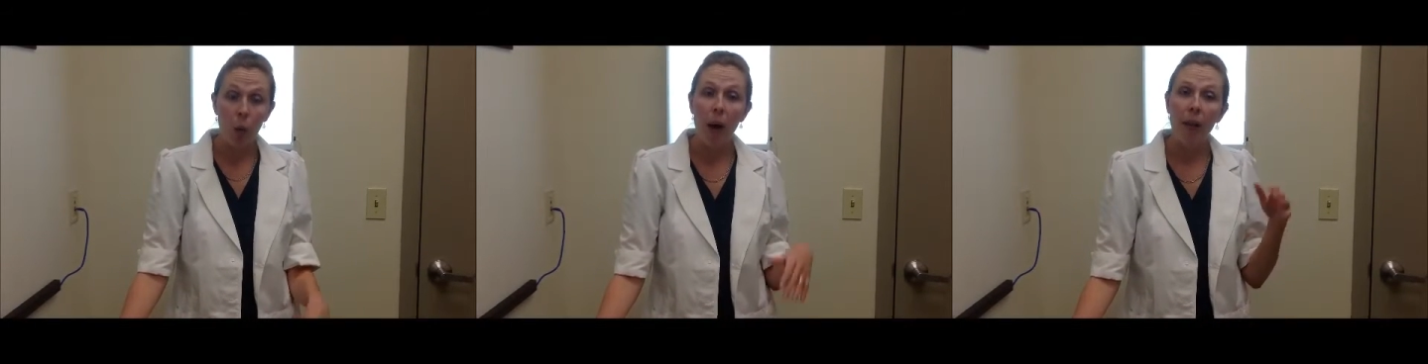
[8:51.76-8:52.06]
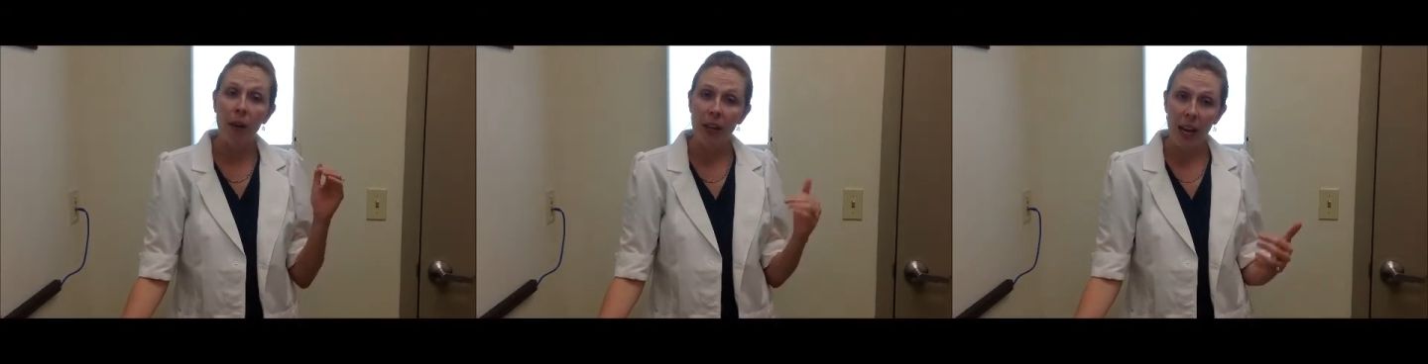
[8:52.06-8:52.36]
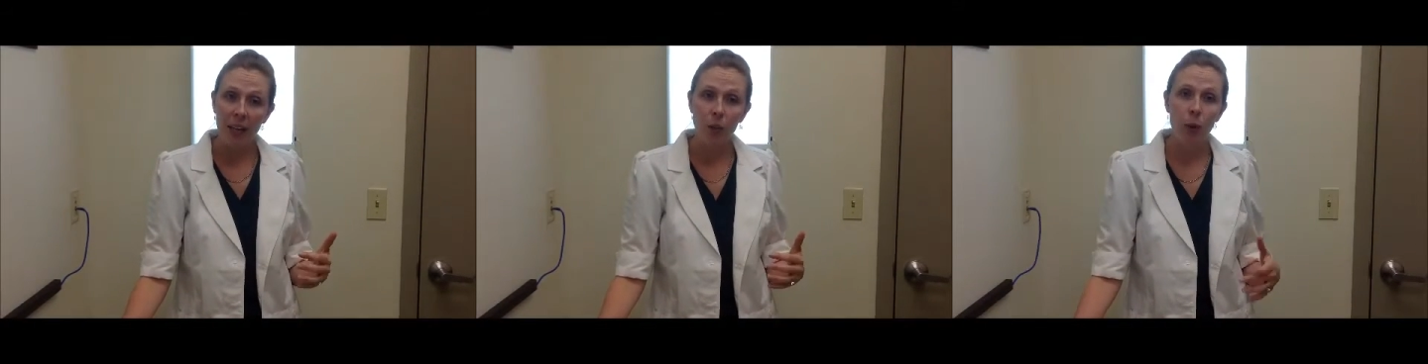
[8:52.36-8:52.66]
While on
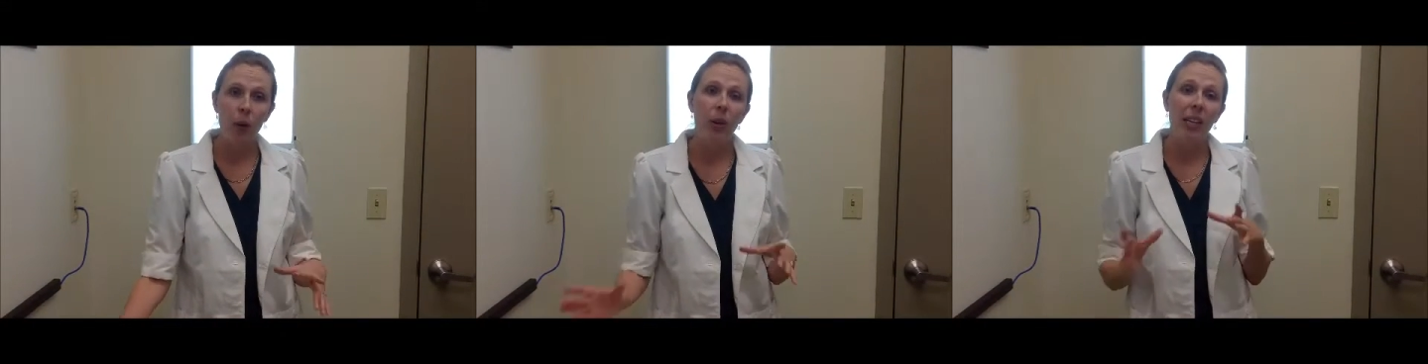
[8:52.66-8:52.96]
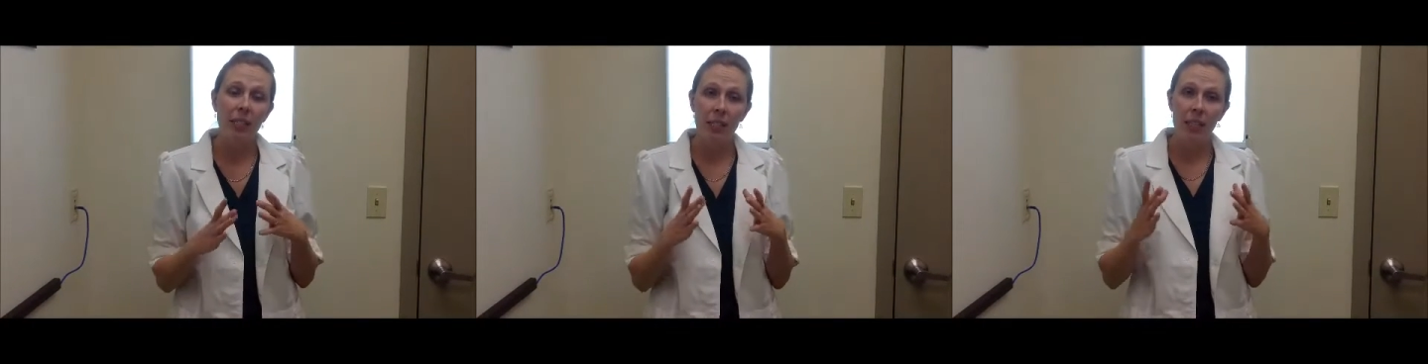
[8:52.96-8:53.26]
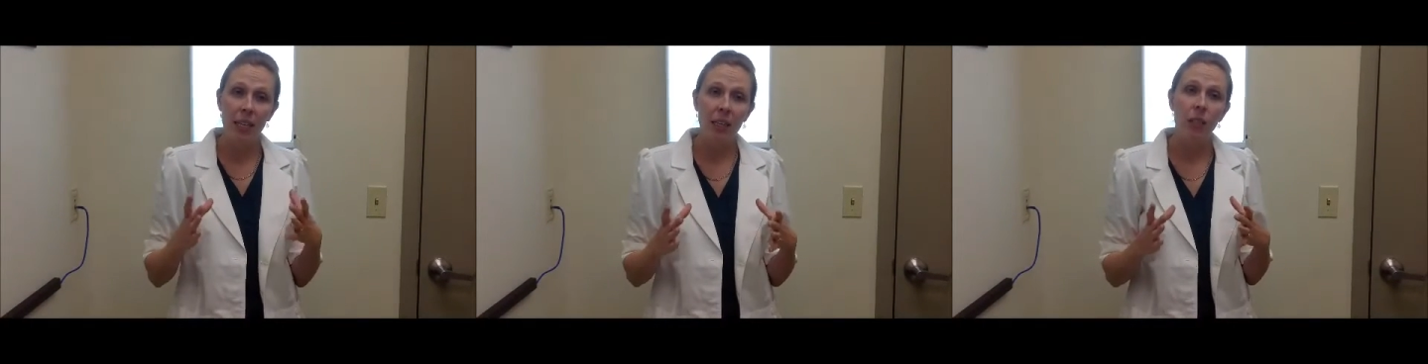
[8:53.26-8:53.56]
an x-ray, we can
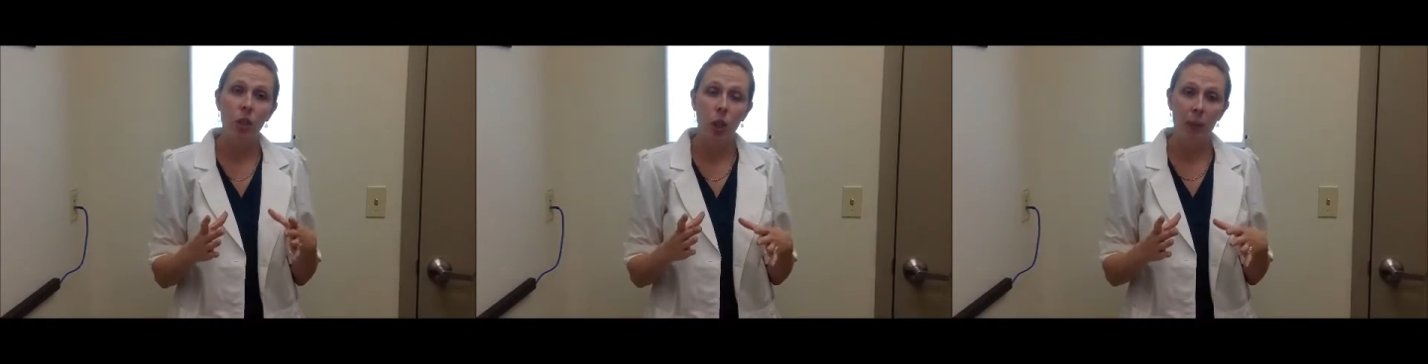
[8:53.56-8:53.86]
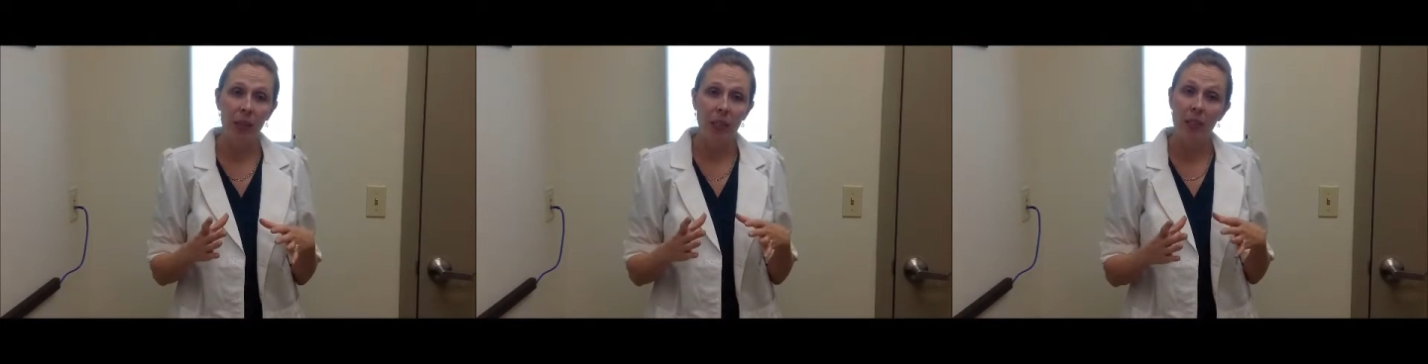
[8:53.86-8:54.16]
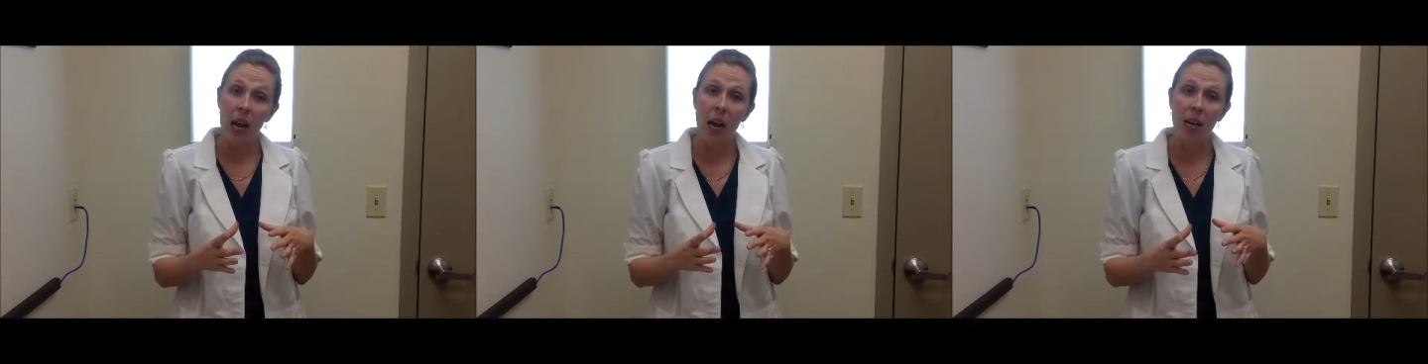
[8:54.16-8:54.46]
see and determine the
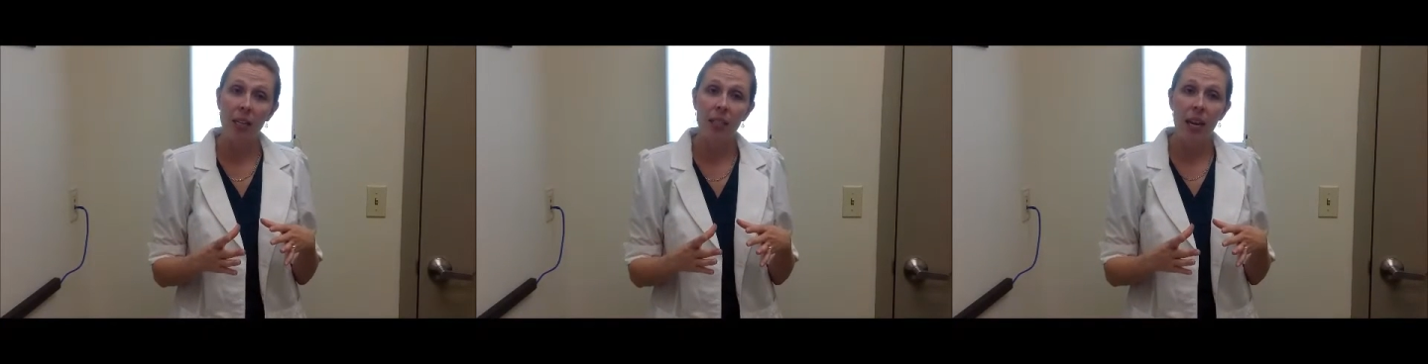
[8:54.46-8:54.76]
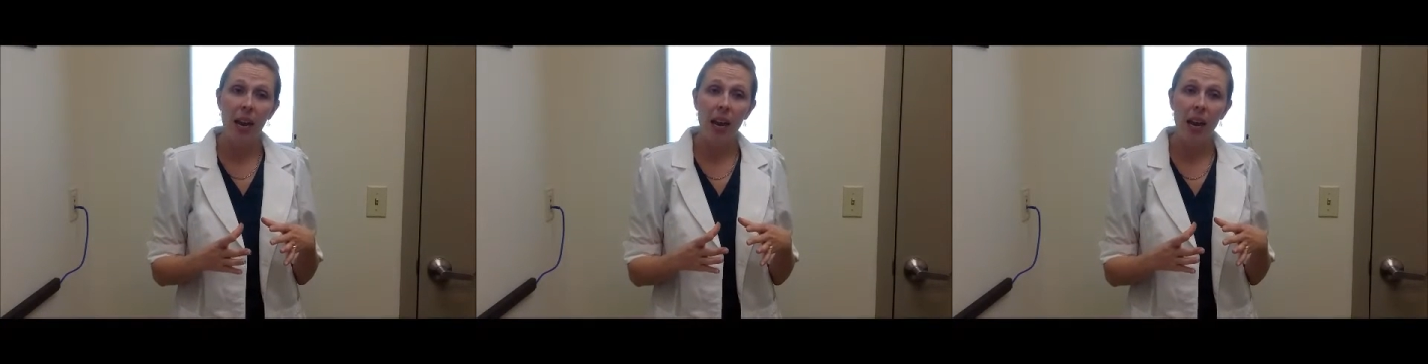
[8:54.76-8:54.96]
size